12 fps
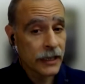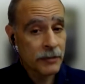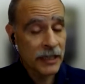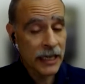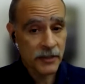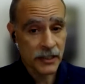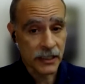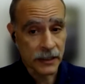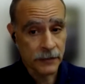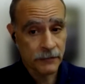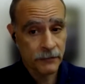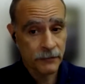epilepsy.
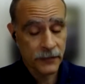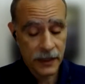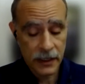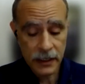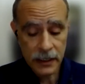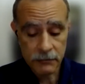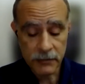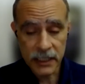But